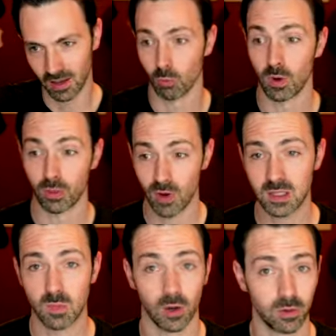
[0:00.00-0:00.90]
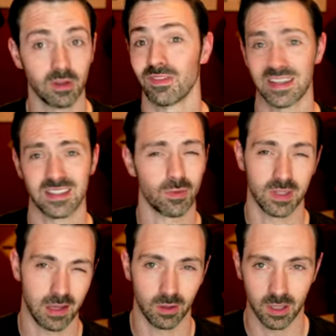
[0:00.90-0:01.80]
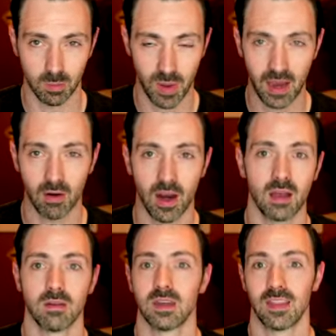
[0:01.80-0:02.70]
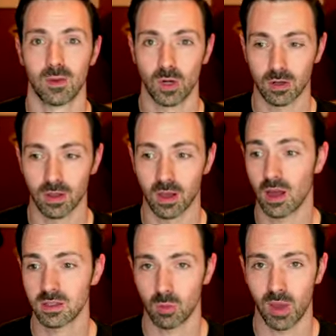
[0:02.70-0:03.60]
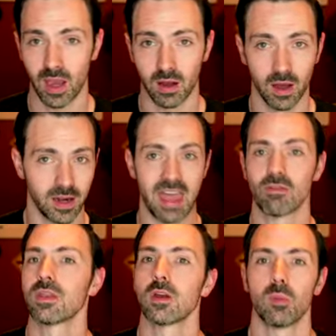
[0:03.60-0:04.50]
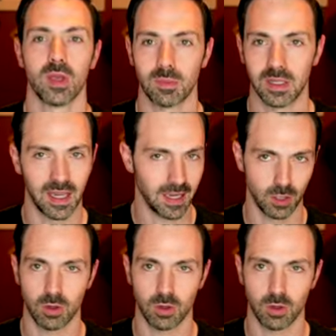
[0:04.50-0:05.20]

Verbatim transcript: with rest mode, that stuff will download in the background, and then when you turn the console back on, everything will be up to date.